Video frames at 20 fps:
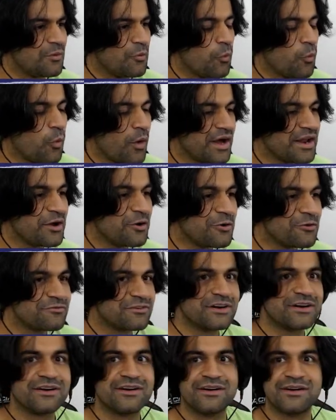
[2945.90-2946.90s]
1
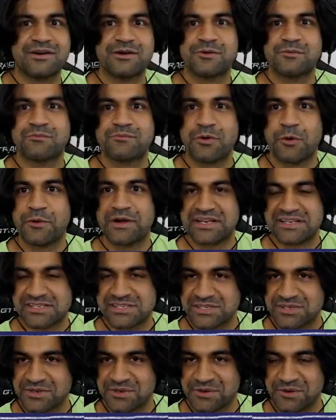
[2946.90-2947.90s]
over
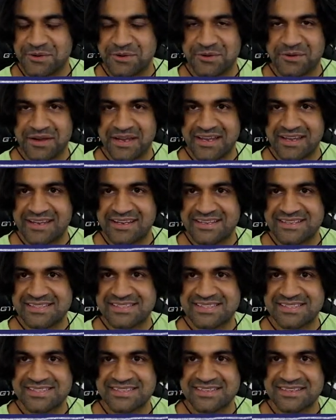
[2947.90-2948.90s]
0.2
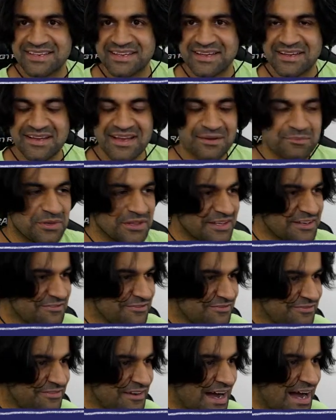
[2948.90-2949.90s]
is, I believe,
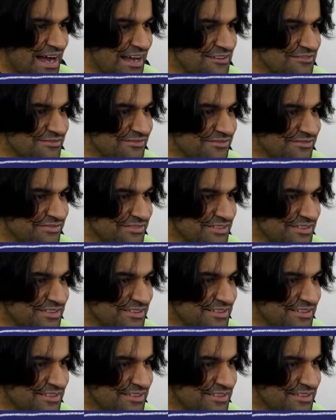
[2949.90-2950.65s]
5.